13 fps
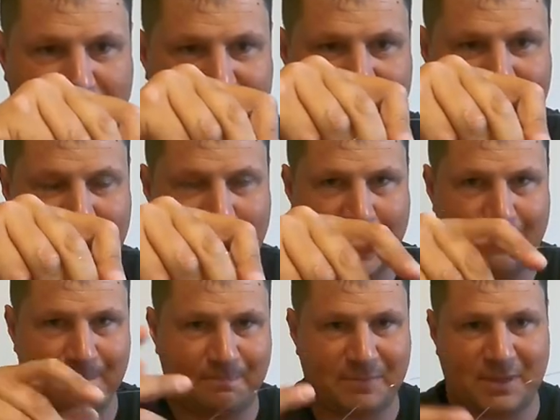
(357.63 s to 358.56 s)
make
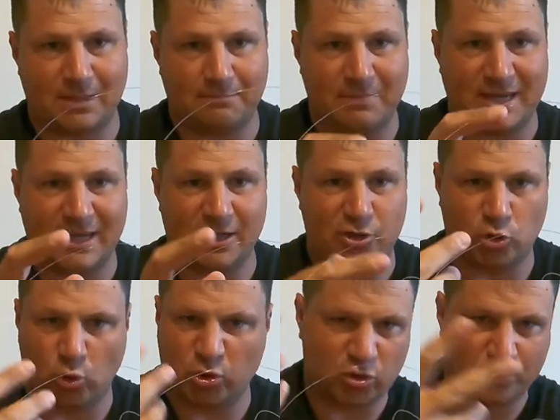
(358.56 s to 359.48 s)
it
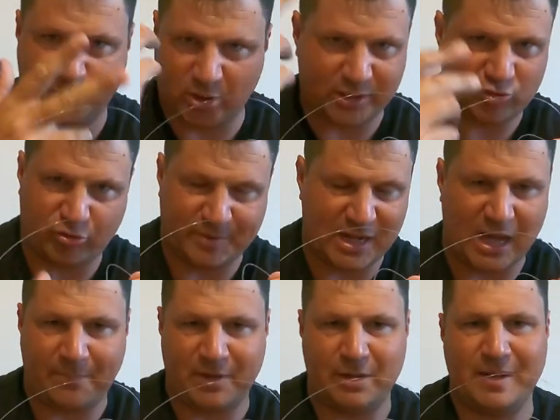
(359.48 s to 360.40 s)
shorter by trimming it
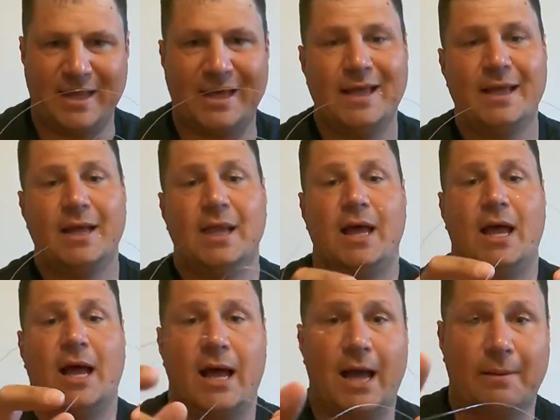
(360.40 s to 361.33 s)
up in a minute.
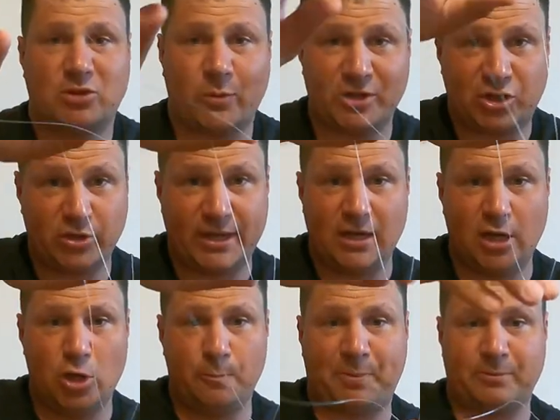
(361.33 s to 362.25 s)
So once you've got your
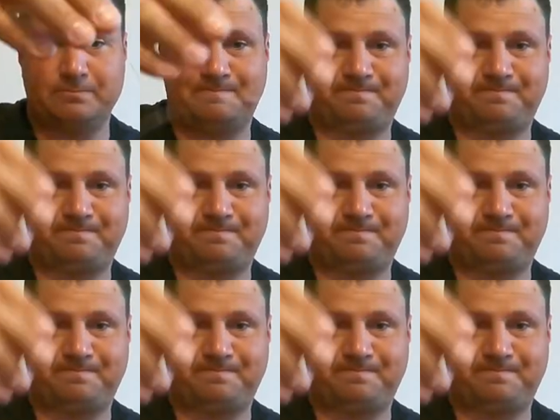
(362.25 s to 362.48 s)
loop,